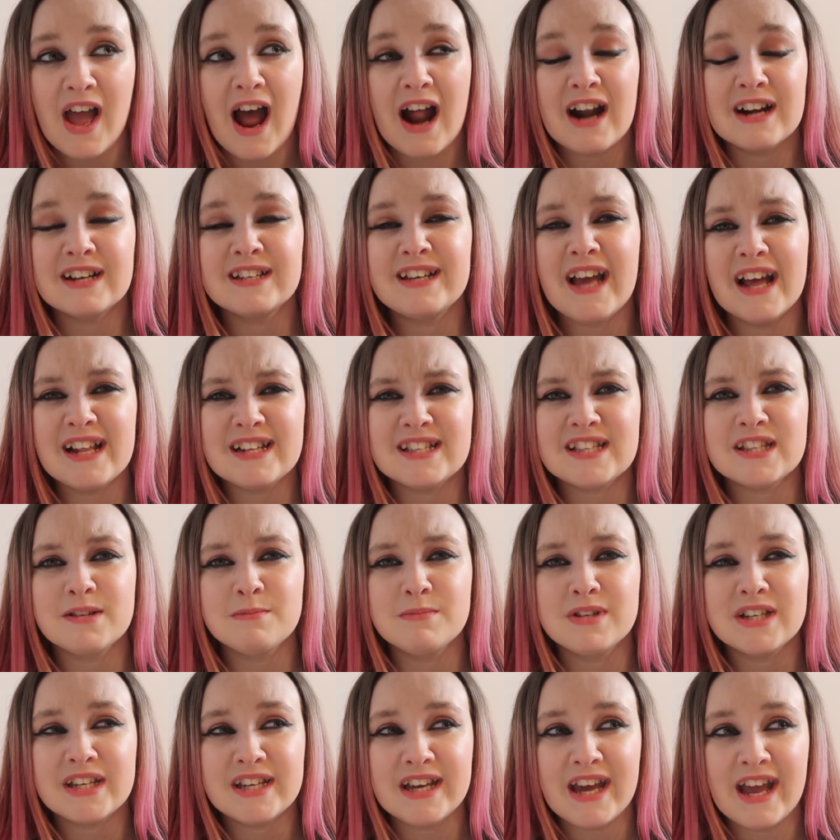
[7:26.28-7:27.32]
and gets them
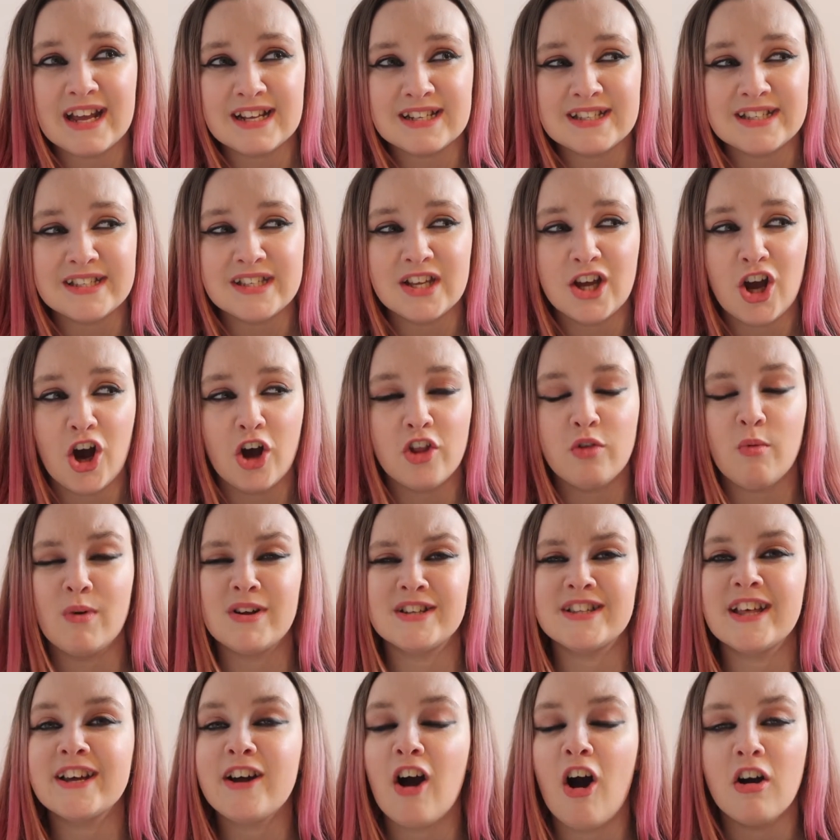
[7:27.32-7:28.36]
to kiss, otherwise
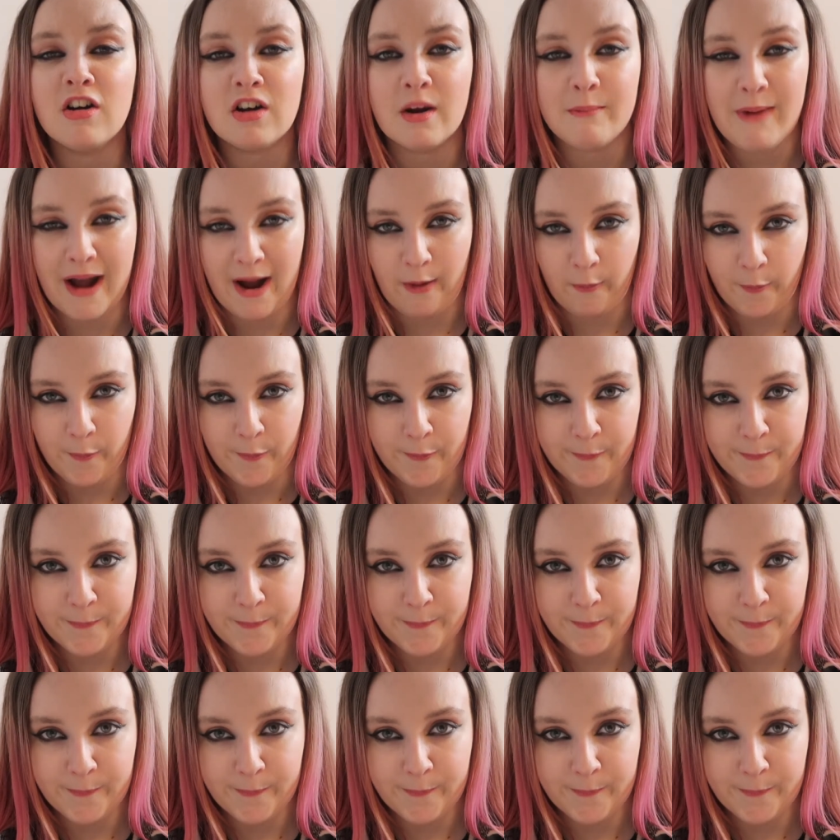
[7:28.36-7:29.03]
they can't come out.